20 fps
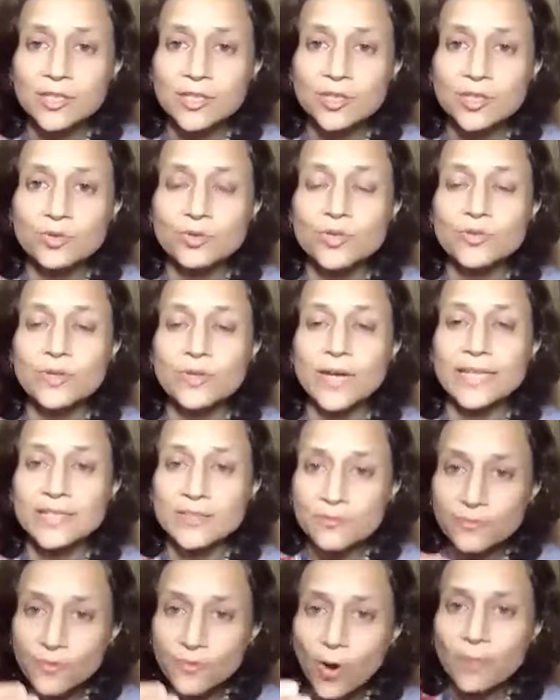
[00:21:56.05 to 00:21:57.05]
to
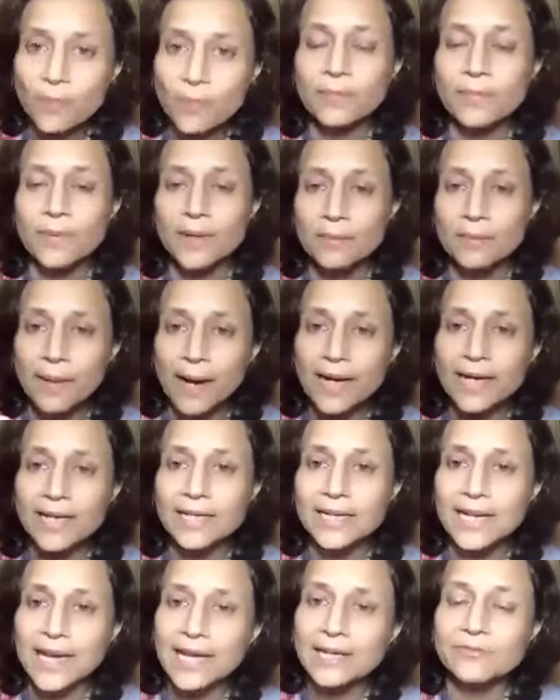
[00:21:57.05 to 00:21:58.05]
transform
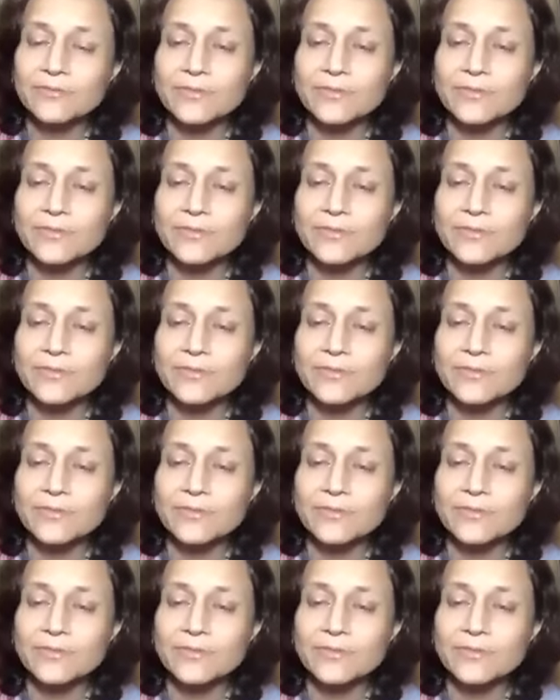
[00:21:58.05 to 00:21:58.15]
mind, life,